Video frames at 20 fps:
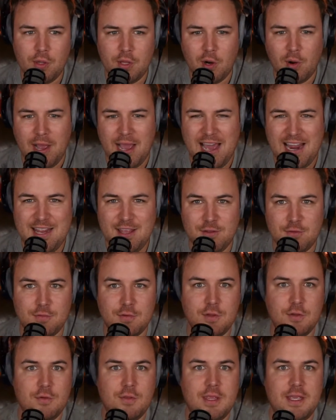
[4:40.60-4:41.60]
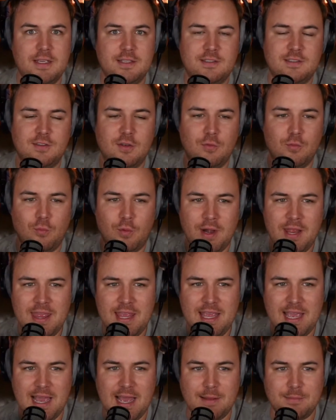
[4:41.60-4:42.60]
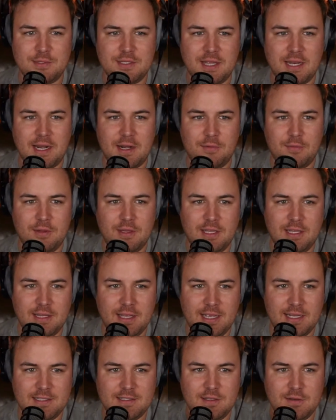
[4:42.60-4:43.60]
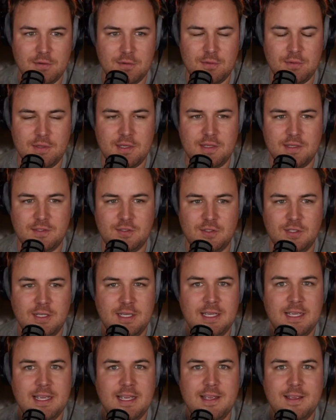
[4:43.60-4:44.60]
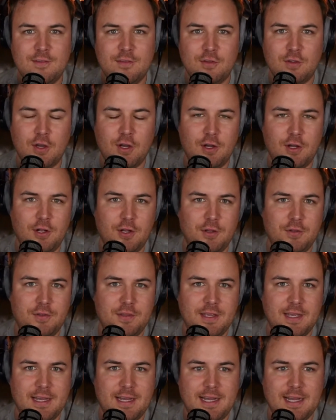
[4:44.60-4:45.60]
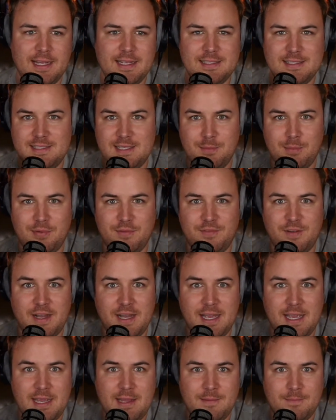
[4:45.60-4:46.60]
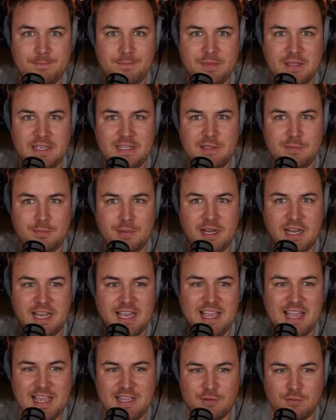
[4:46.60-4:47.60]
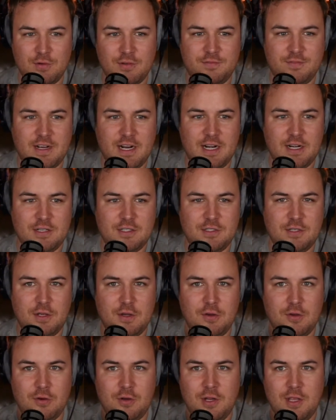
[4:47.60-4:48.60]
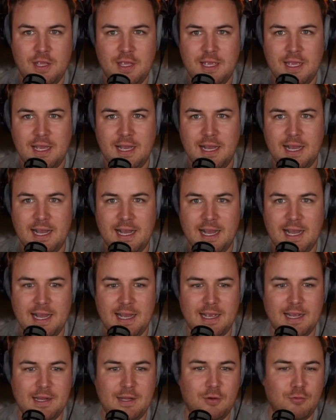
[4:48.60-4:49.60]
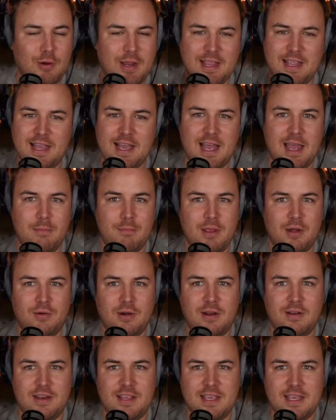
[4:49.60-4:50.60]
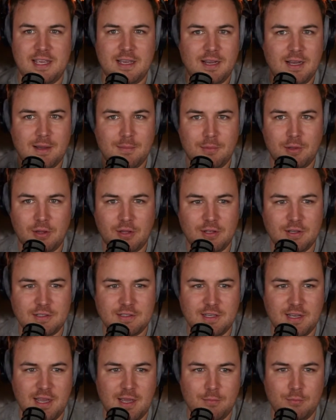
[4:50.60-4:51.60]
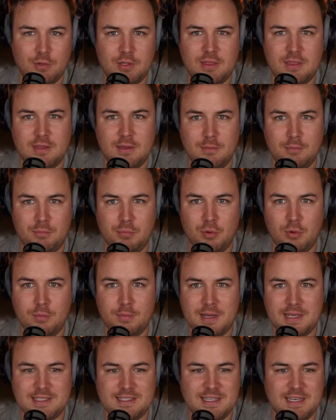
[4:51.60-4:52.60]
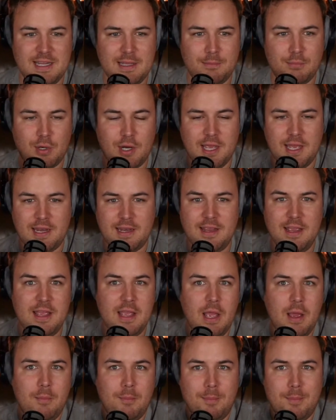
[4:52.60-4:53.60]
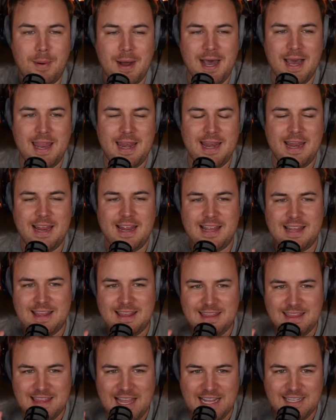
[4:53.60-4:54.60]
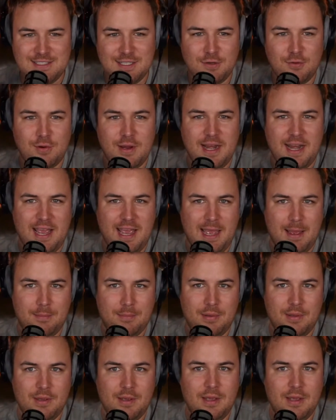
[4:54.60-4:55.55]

how do you do this? So one of the apps that I really like to do this is called Zipify. It's by Ezra Firestone. Great guy, been around ecom a long time with the Boom by Cindy brand. But that's a great app.